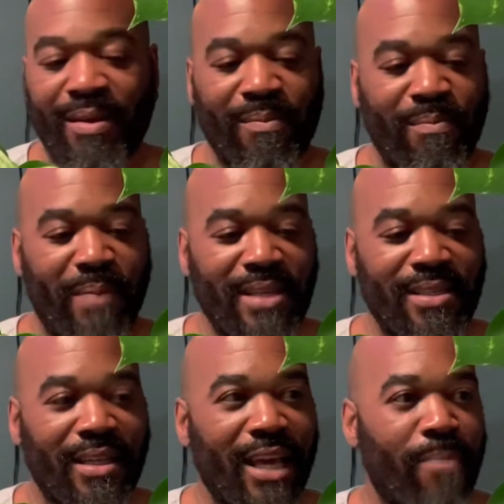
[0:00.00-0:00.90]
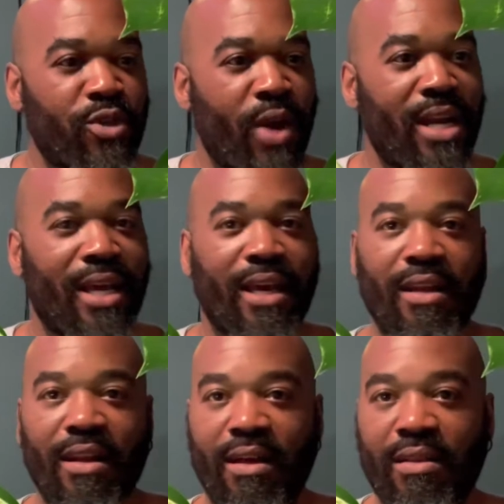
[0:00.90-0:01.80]
basically I'm training it
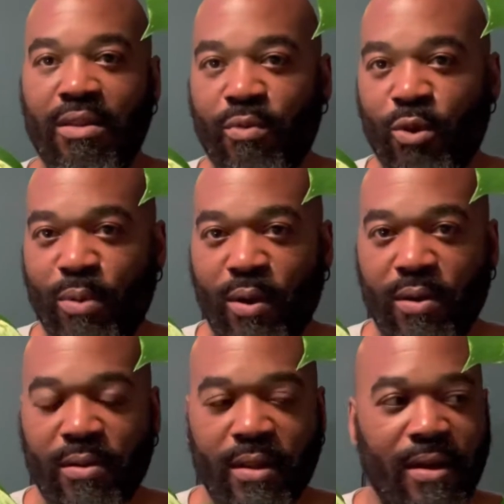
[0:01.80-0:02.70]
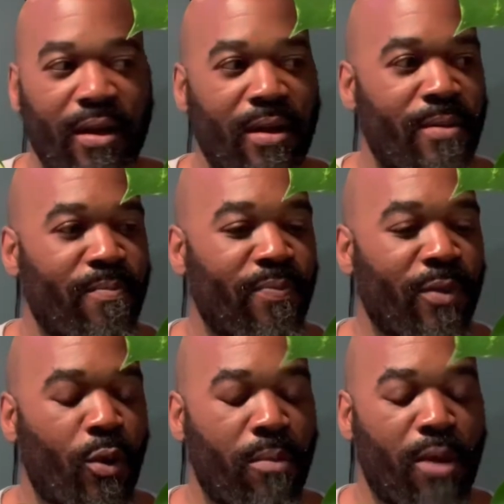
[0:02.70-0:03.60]
on the root pole
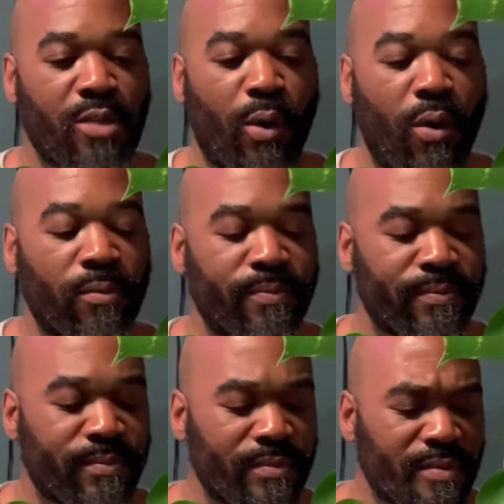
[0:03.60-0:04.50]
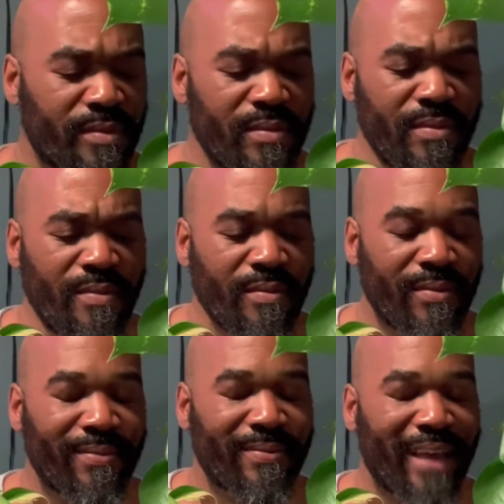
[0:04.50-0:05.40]
or the moss pole.
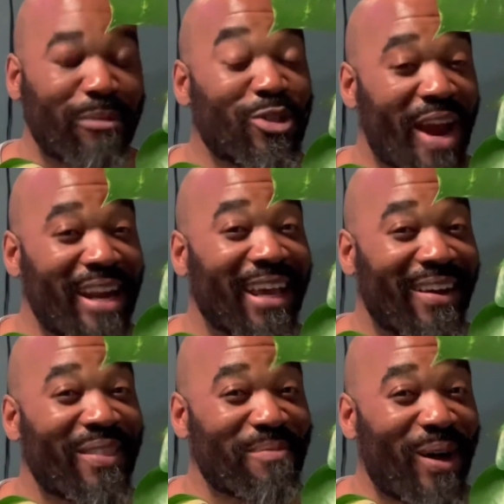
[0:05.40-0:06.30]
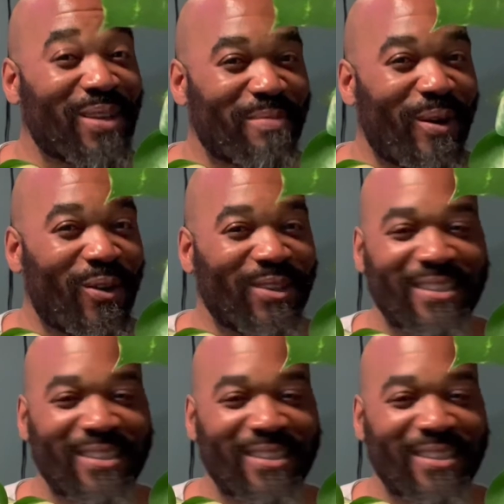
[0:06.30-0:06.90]
I'm training it on the moss pole